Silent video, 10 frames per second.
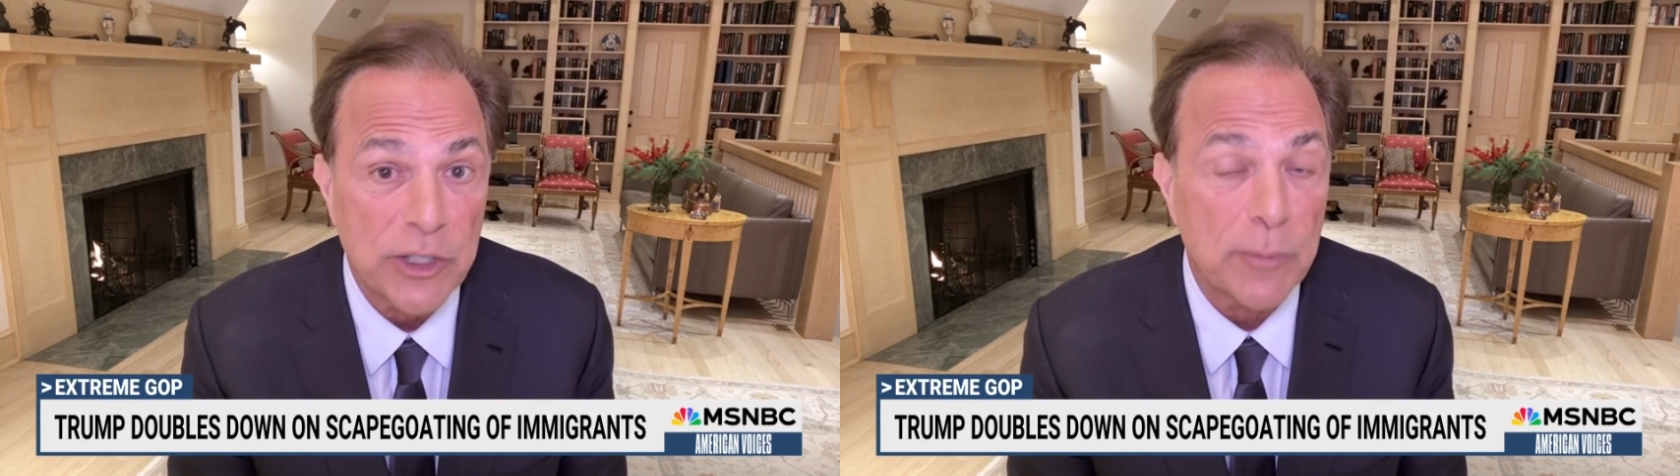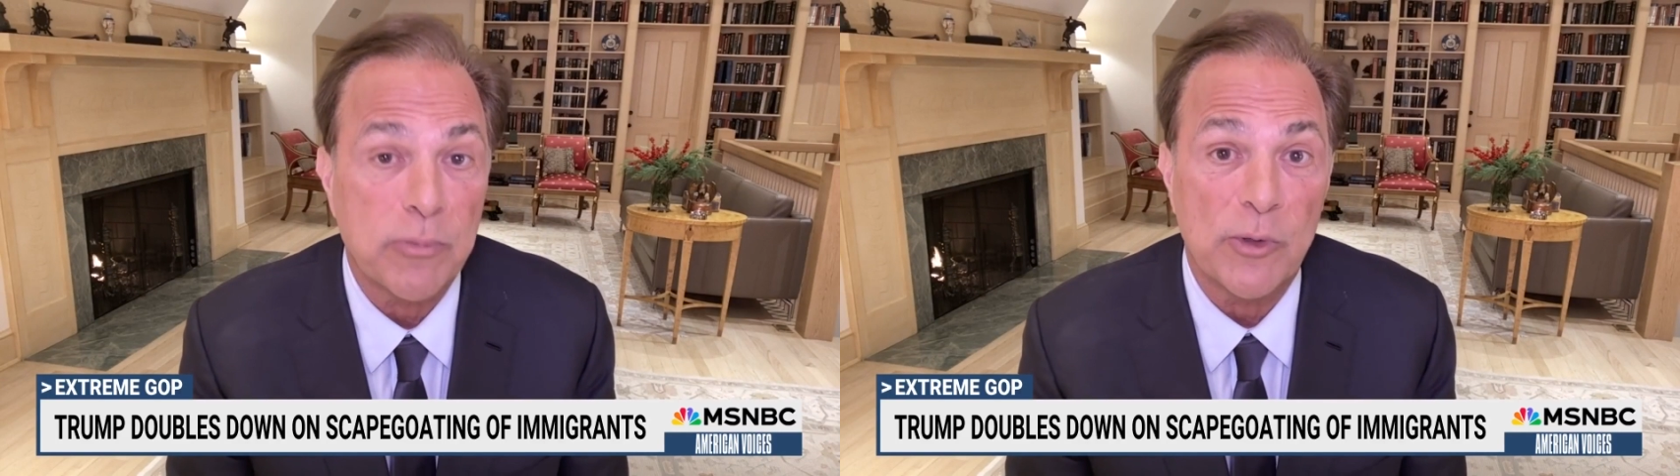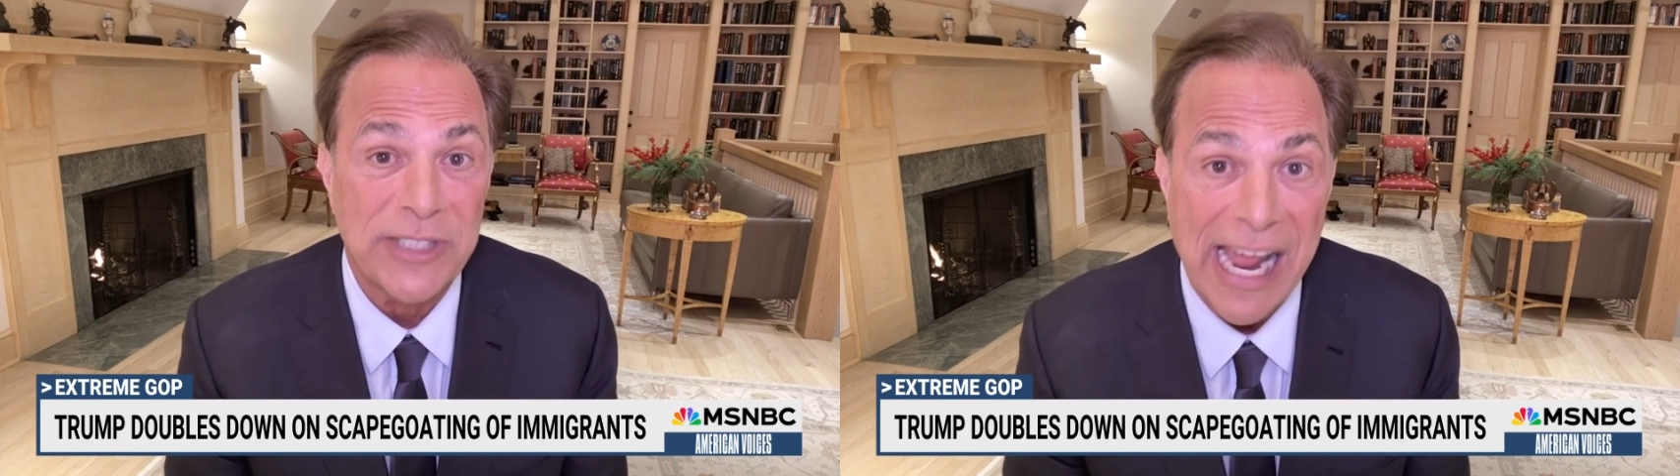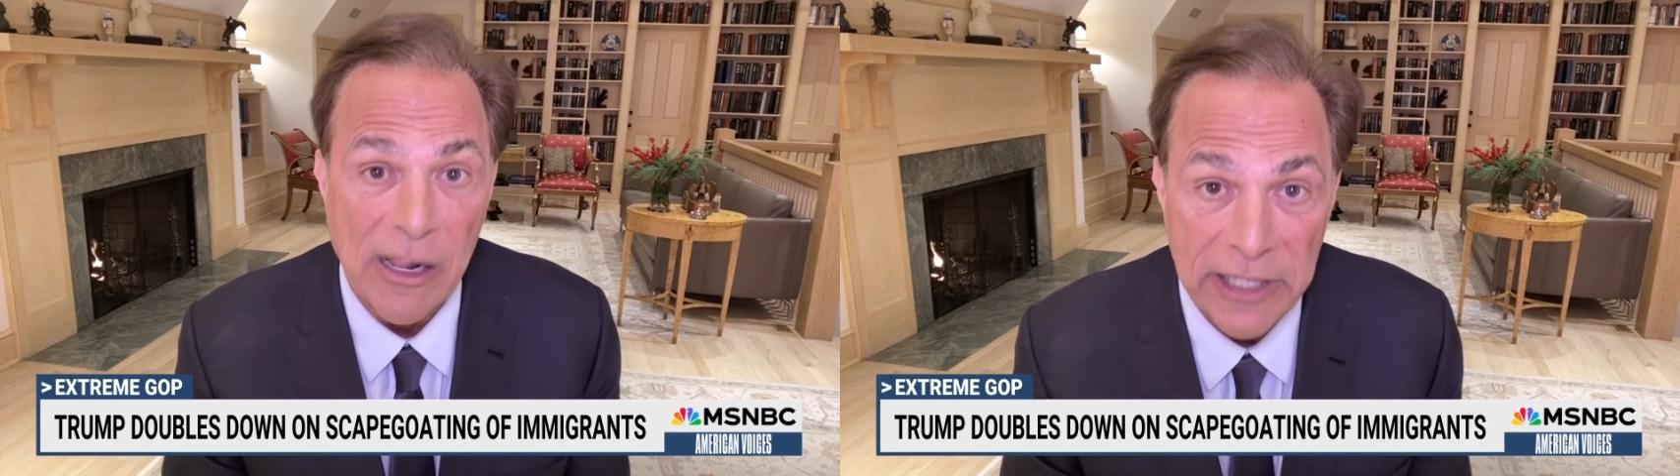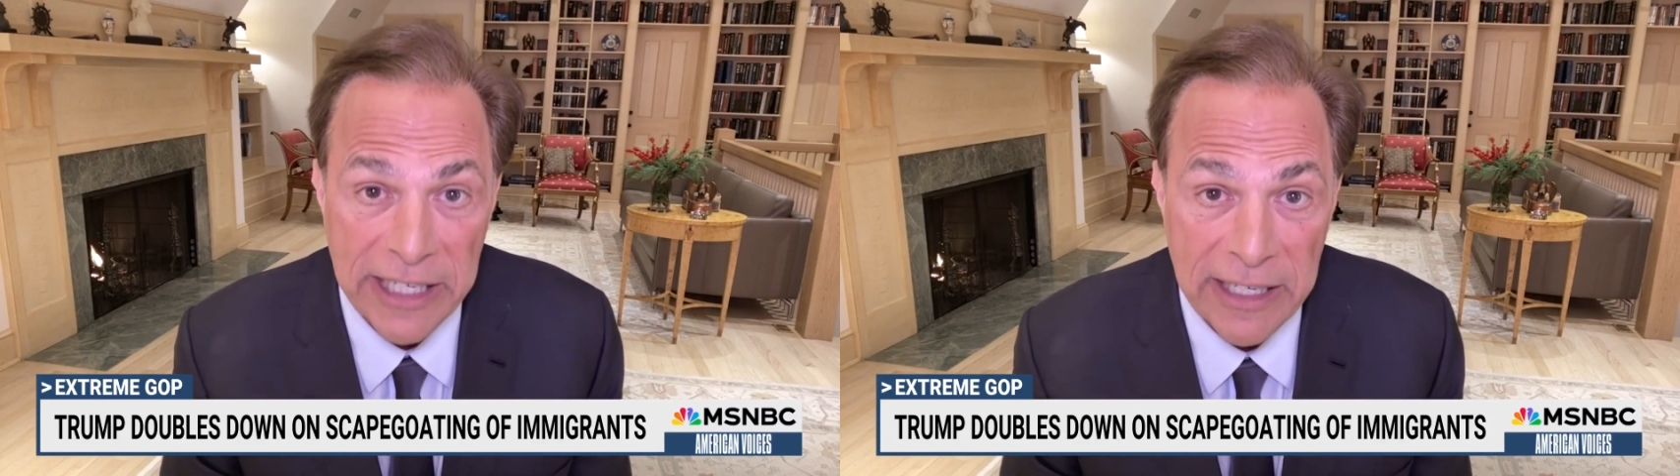to
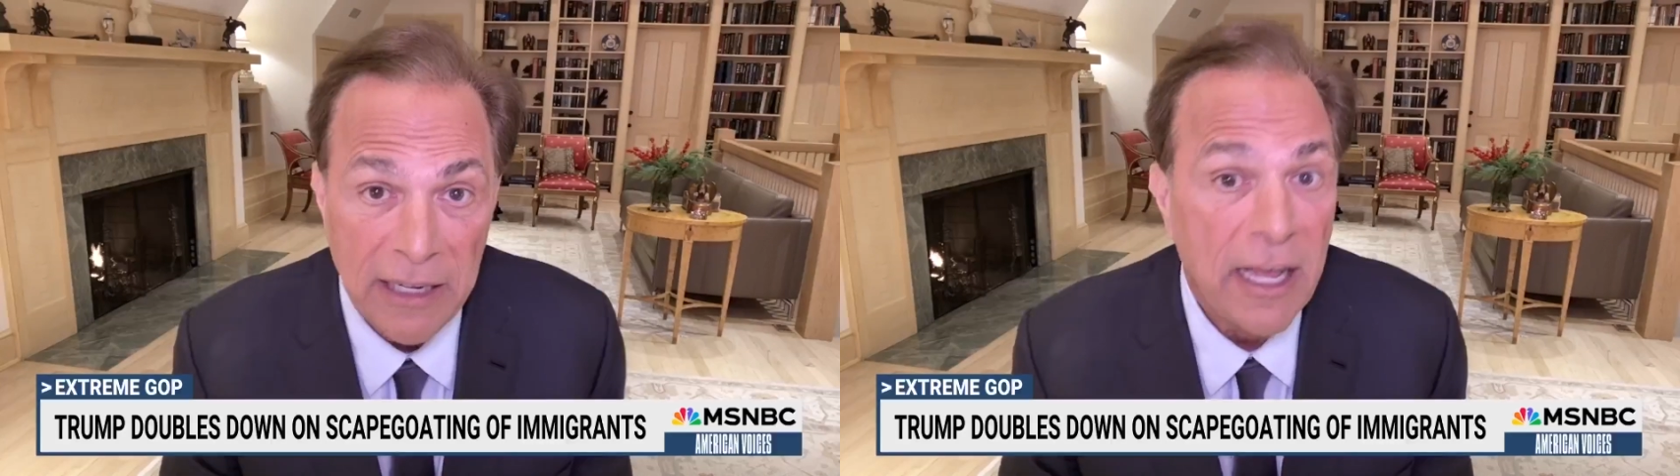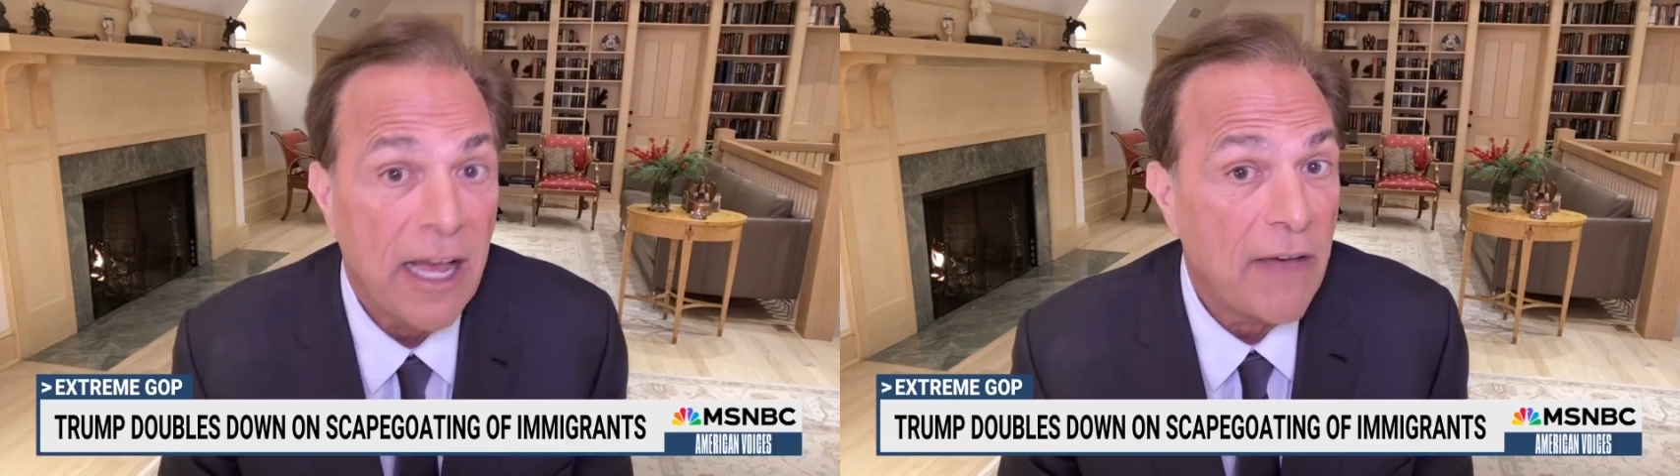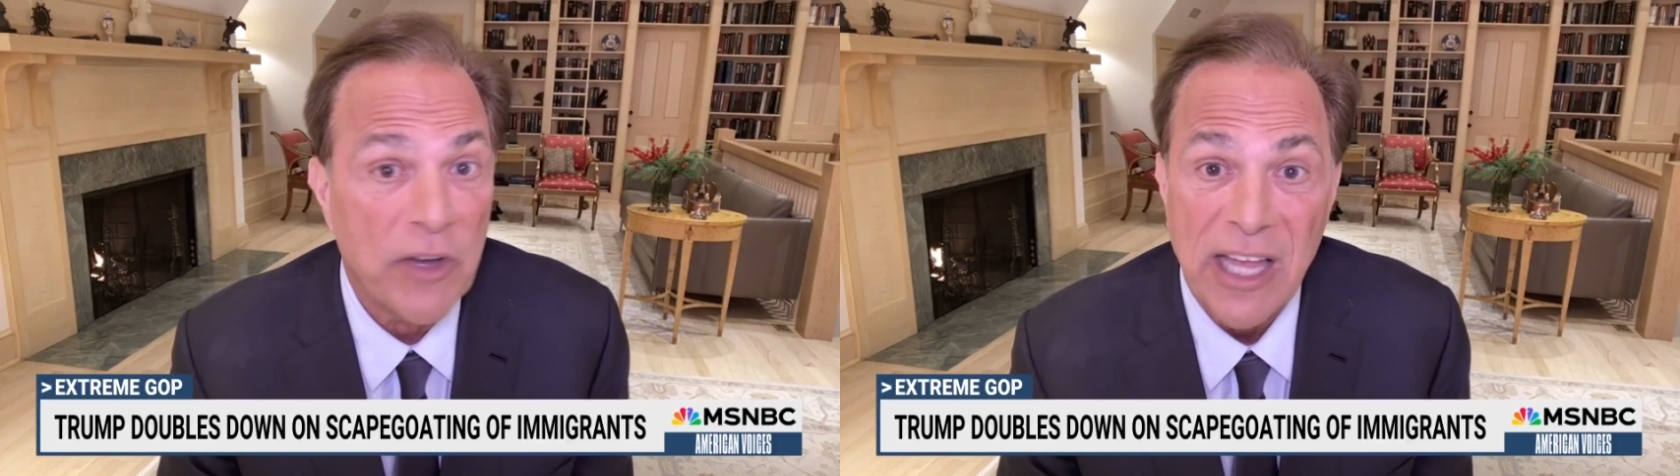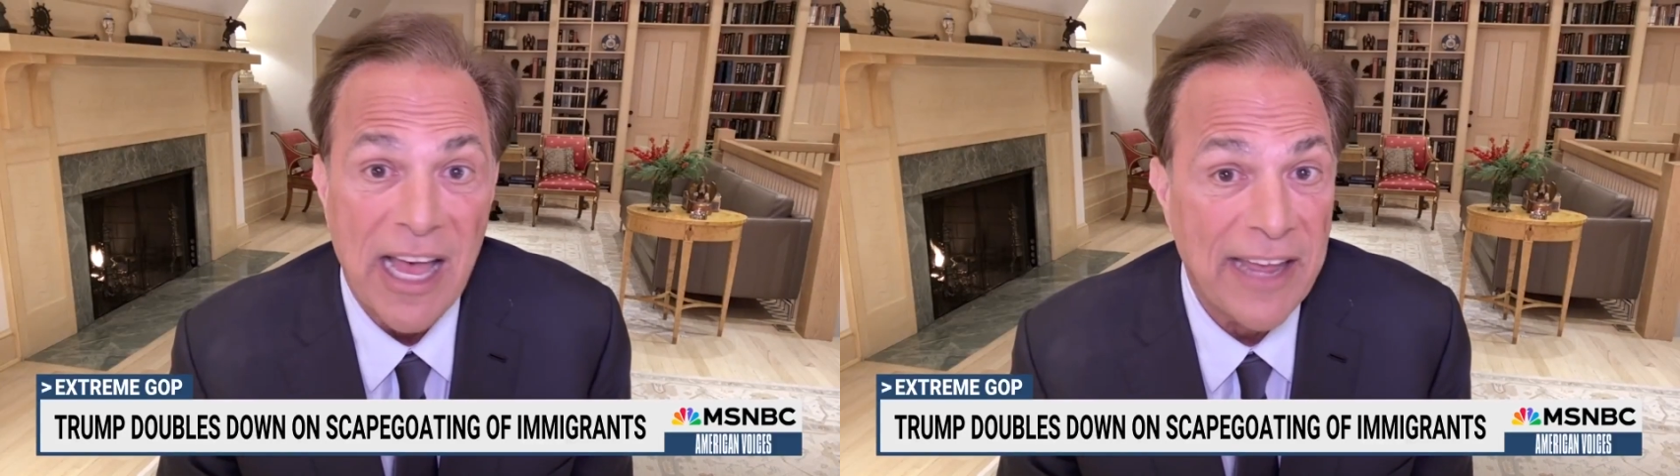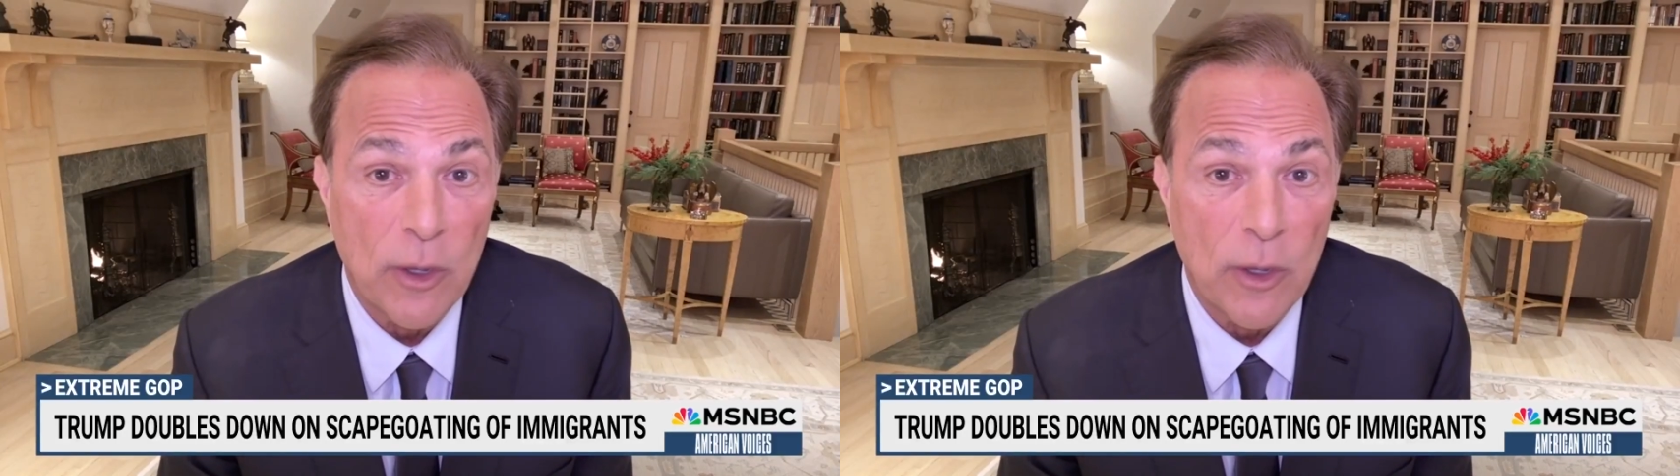brutality of a kind